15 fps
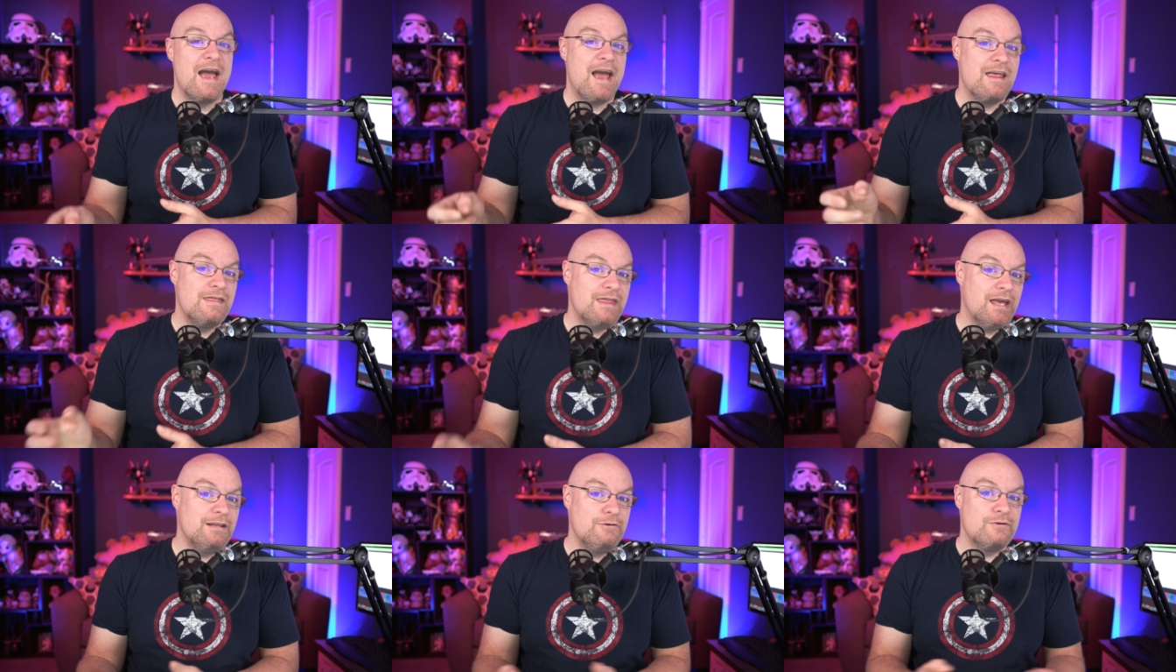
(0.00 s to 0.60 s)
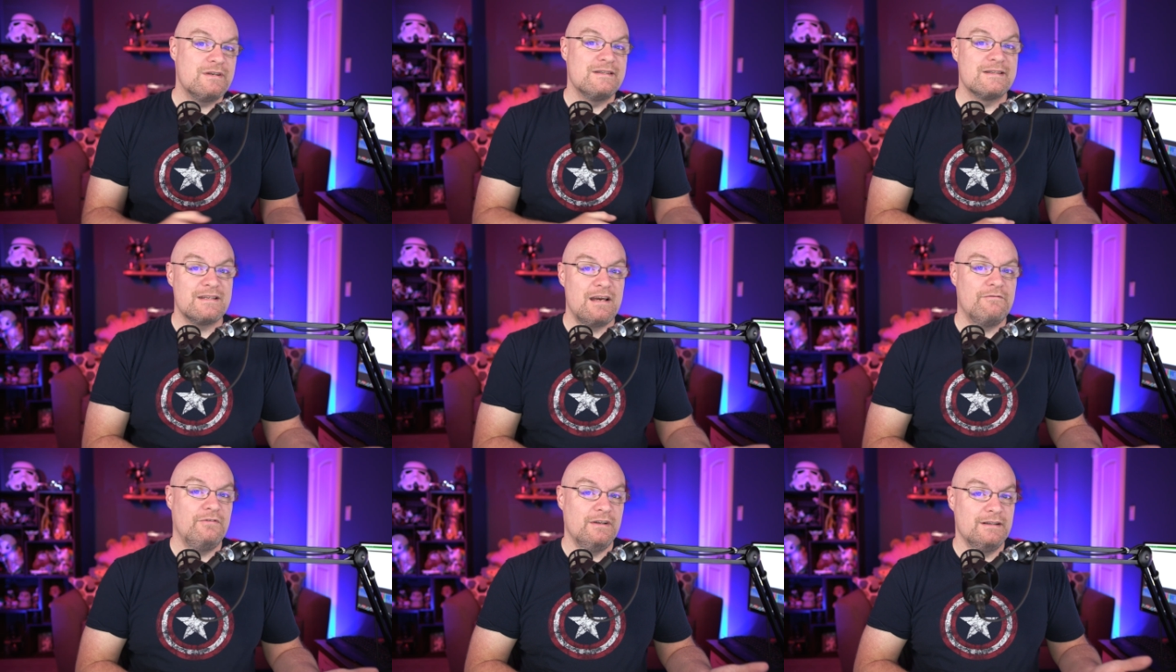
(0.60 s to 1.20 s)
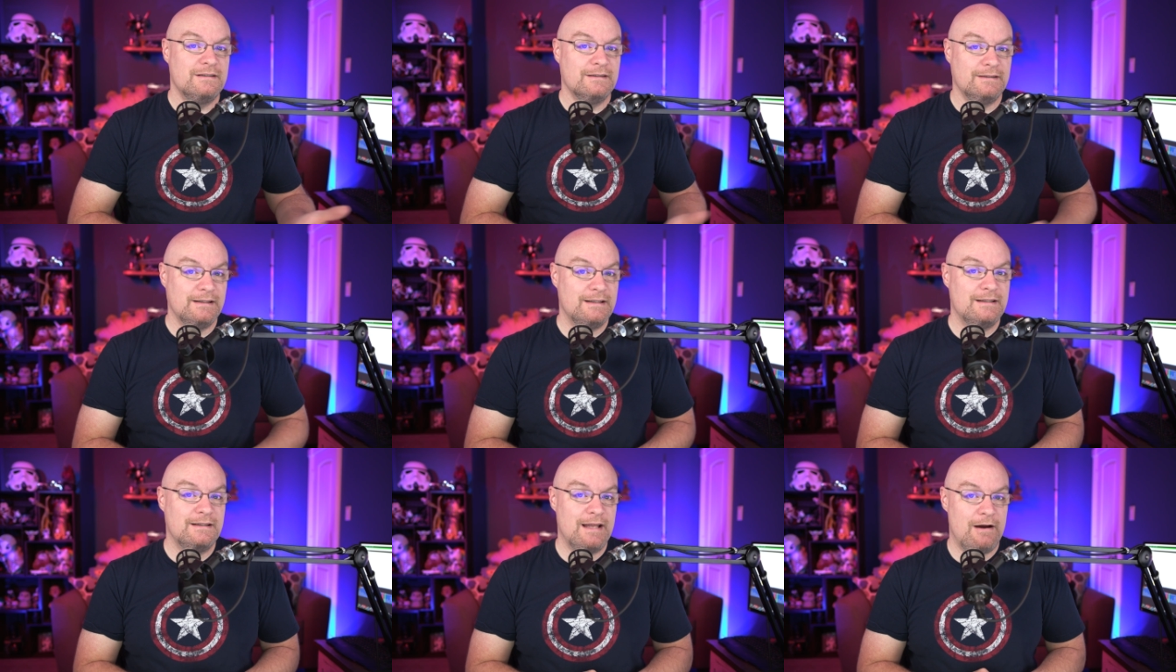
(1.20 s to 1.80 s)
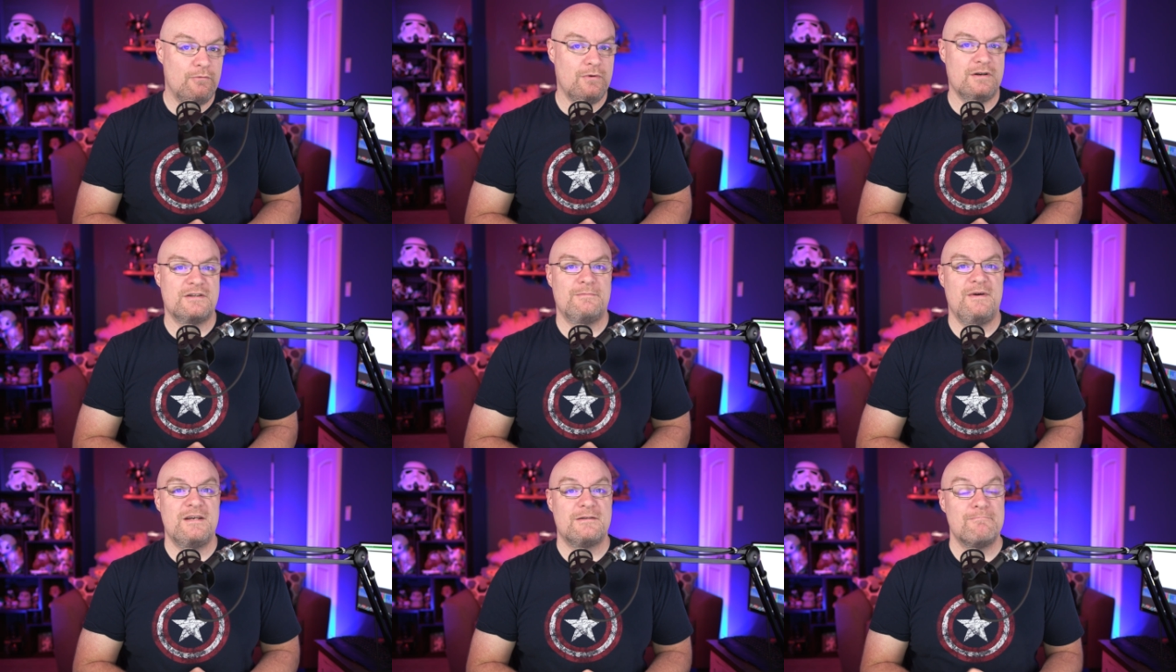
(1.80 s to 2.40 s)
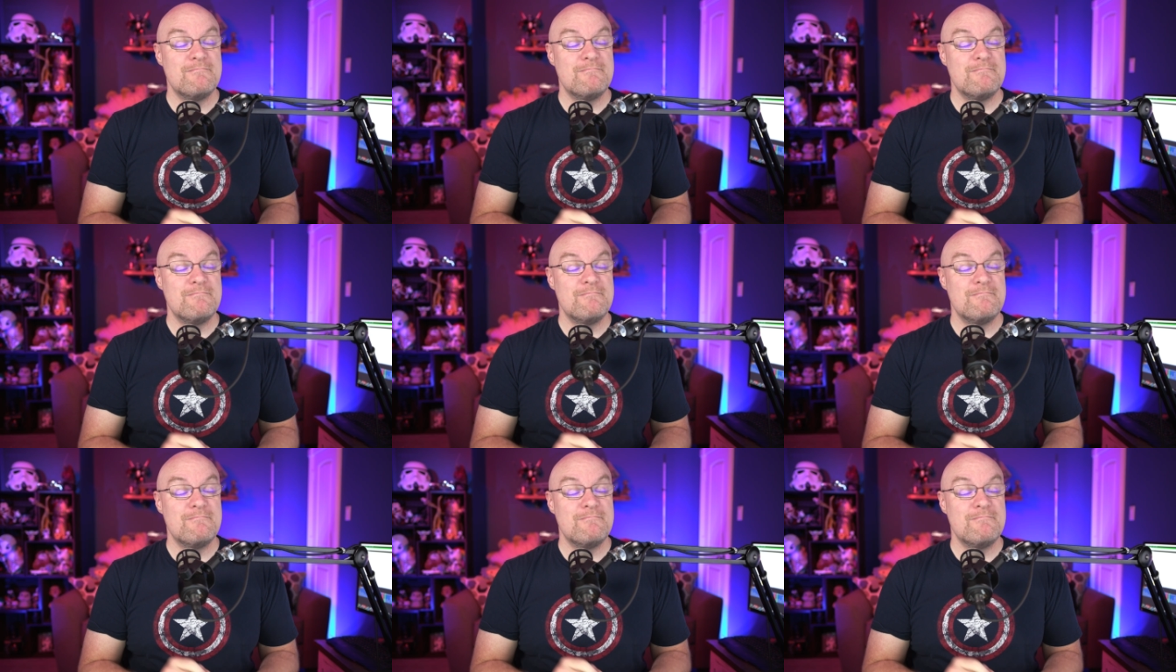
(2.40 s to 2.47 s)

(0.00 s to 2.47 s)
and then you can safely delete that workspace.